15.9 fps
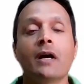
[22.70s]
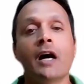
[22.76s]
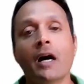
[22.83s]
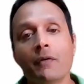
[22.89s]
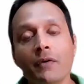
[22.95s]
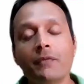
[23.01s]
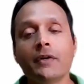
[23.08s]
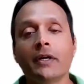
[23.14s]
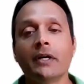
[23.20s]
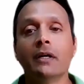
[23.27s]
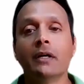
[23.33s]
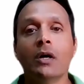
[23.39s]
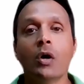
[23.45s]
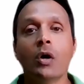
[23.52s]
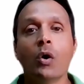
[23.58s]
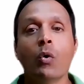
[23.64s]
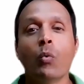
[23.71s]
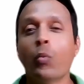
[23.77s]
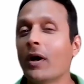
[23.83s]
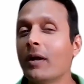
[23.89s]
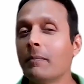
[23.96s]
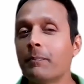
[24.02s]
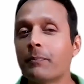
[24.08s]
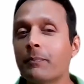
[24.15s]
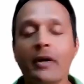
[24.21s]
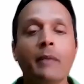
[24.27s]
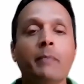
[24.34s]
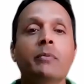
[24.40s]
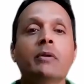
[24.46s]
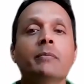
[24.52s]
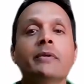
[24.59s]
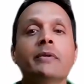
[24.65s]
However, one
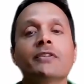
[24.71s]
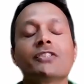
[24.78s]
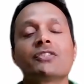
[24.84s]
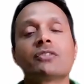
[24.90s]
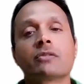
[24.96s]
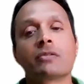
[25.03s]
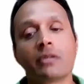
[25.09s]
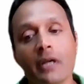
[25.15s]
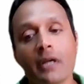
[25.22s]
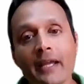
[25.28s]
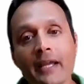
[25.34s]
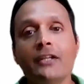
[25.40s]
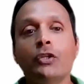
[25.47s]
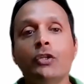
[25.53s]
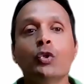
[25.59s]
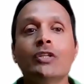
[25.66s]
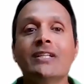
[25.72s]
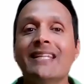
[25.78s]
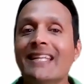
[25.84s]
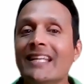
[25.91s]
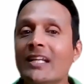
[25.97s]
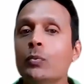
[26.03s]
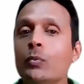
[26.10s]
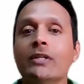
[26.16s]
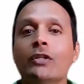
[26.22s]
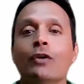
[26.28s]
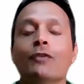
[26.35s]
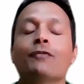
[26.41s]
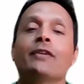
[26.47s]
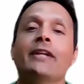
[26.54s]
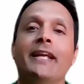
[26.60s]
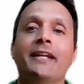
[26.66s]
problem he was trying to deal with
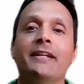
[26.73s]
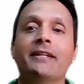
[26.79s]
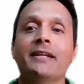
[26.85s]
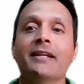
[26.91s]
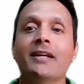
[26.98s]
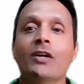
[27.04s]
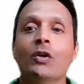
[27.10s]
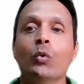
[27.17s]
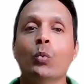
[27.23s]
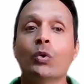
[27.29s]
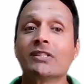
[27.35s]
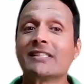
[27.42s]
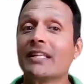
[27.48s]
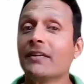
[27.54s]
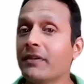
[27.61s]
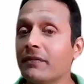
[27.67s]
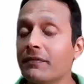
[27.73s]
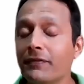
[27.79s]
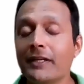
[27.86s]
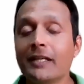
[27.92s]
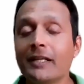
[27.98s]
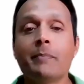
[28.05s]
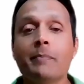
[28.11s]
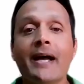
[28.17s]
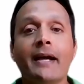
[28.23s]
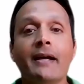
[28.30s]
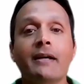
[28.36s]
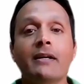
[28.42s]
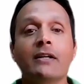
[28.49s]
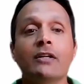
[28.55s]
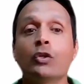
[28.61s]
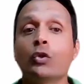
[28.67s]
of late was giving
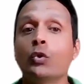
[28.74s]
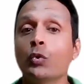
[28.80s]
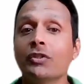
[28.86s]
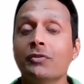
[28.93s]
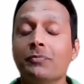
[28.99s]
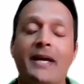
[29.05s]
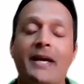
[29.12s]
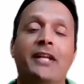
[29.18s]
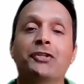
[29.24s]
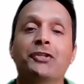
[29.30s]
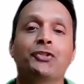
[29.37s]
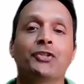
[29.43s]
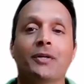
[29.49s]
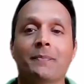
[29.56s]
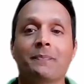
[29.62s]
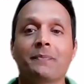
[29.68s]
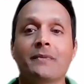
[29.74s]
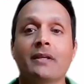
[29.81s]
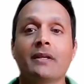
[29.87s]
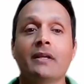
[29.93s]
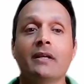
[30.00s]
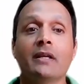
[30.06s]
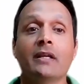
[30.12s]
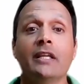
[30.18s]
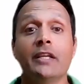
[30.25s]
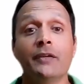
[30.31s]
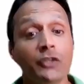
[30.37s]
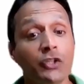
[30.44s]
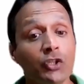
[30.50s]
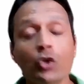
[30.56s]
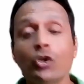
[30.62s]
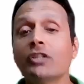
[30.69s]
feedback to his manager.
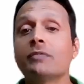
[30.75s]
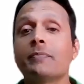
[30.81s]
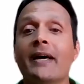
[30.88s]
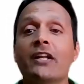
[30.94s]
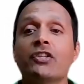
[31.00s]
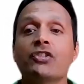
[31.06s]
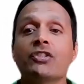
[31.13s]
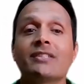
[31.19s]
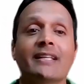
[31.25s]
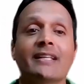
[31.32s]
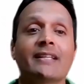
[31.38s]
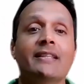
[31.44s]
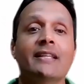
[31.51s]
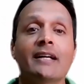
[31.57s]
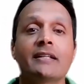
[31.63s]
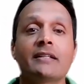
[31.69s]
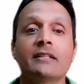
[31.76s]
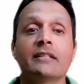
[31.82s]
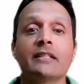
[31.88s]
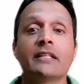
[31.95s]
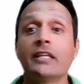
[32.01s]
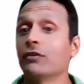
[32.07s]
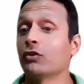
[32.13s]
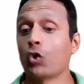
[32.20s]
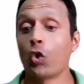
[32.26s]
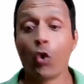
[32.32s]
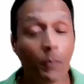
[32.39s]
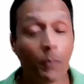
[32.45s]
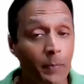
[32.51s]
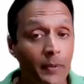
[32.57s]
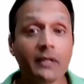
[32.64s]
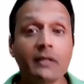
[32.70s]
Even though his manager said that he was
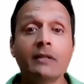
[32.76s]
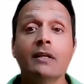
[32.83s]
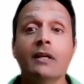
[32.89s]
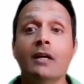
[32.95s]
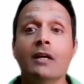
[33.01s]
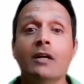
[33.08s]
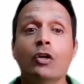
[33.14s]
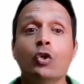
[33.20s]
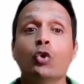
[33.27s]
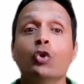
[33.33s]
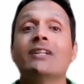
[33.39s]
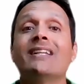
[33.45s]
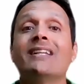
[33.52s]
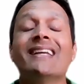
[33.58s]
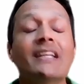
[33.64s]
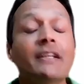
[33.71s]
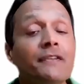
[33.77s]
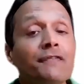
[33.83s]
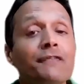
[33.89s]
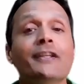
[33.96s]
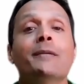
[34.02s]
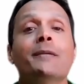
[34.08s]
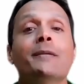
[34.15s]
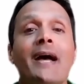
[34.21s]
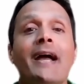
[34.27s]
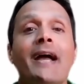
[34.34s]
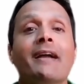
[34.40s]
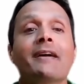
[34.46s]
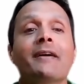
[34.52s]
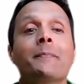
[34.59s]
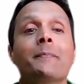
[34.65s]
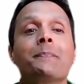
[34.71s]
open to taking
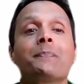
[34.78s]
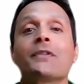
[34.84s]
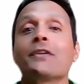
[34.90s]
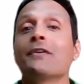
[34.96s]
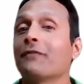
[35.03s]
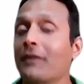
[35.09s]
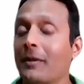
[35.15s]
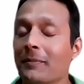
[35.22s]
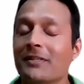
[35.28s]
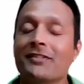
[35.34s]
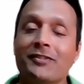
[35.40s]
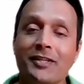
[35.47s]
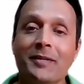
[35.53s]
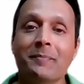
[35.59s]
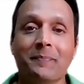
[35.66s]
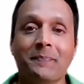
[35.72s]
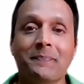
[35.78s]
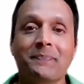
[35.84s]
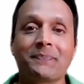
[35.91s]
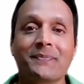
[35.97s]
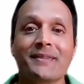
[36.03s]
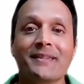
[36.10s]
feedback from his team.